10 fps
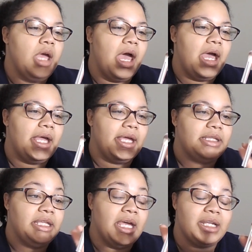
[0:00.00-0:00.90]
I had
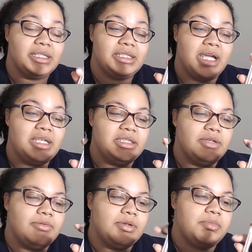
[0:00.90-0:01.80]
the Anastasia
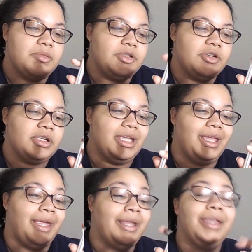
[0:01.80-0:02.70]
one, but my dog
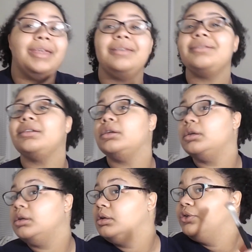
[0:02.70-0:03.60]
ate it.
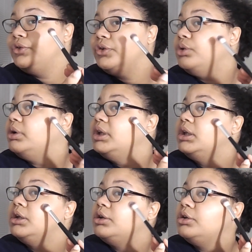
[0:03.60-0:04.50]
So I
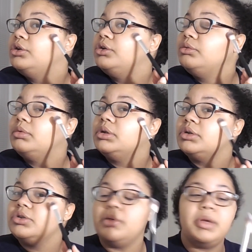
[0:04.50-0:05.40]
needed a new one
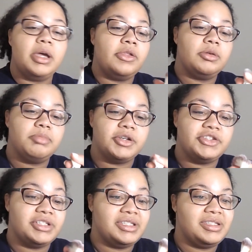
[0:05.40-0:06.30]
because all my other
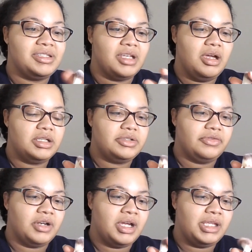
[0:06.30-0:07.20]
brushes sucked
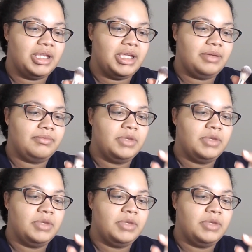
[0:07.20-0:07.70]
for highlight.